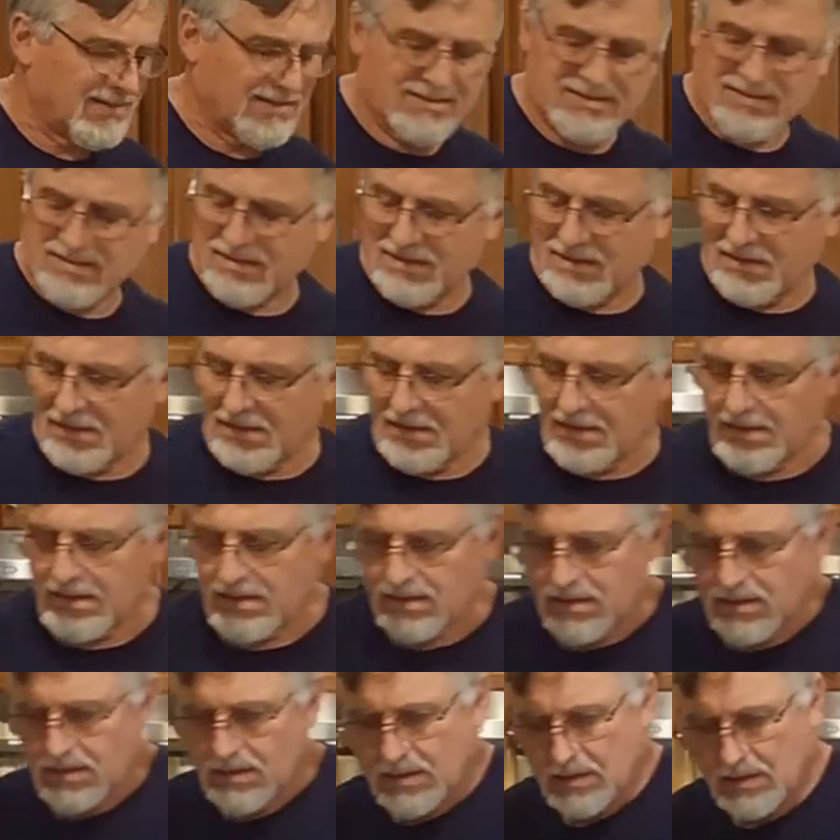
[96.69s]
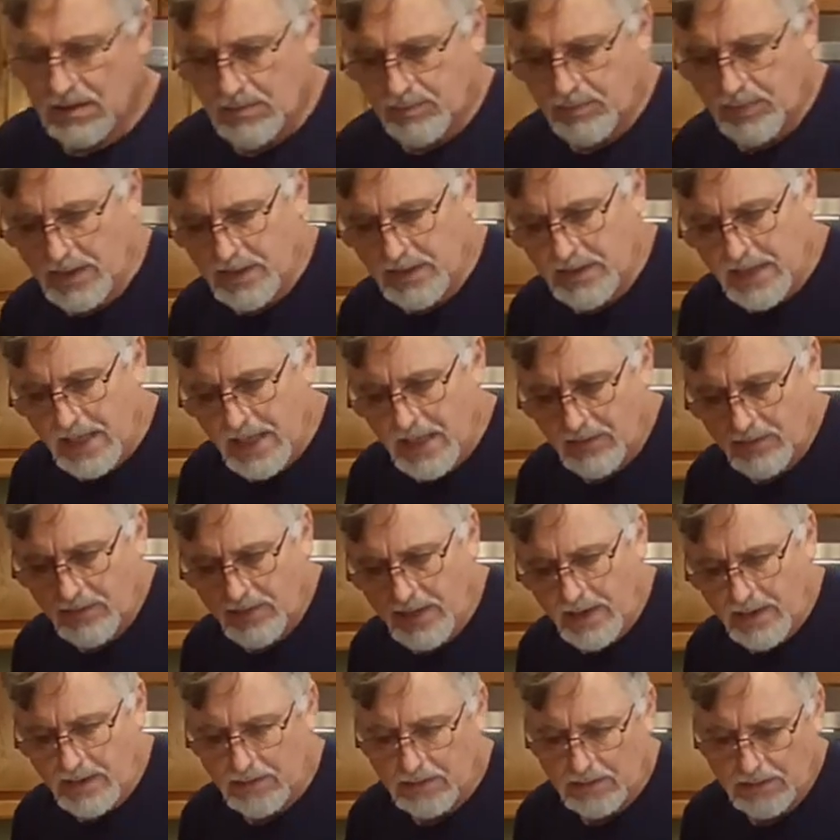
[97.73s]
Spread that
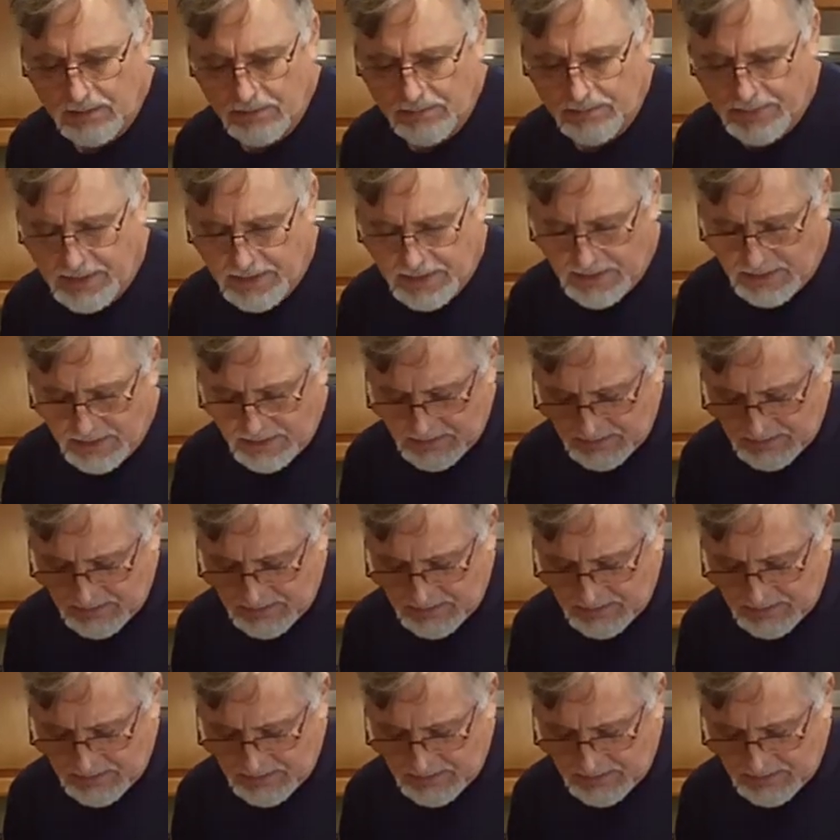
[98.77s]
around a little bit.